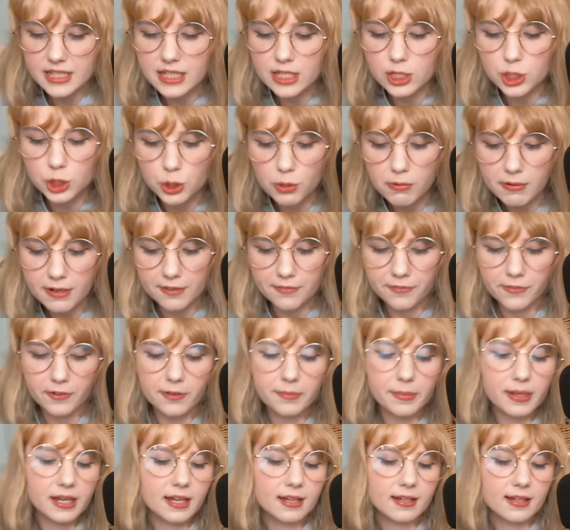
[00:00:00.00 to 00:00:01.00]
do it for
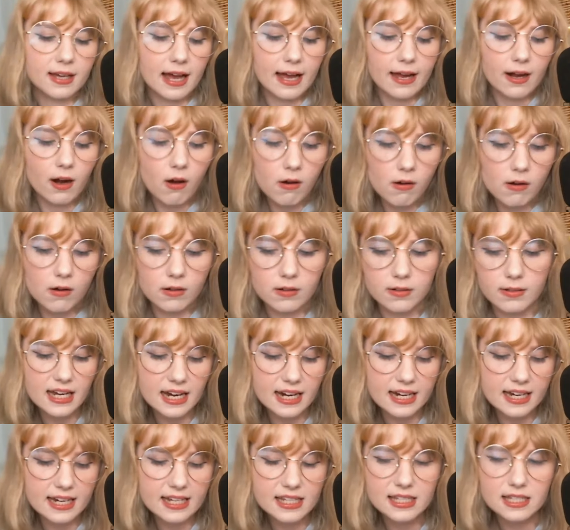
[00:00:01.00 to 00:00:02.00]
me at all. I
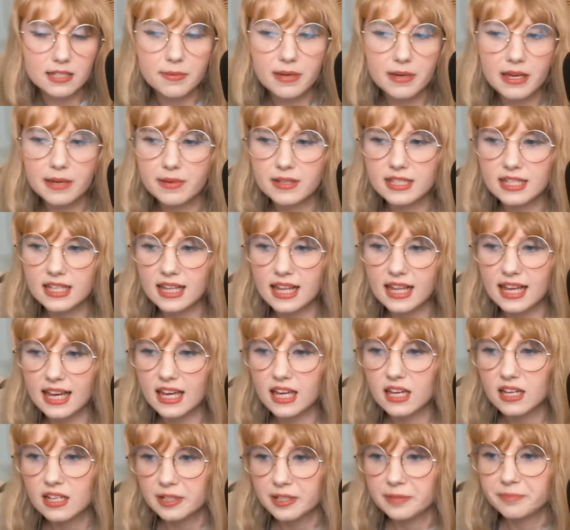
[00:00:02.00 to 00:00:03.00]
need to be able to
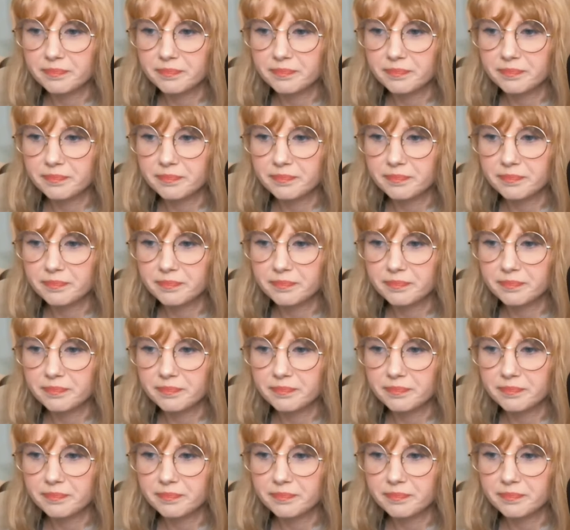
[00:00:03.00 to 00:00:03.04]
like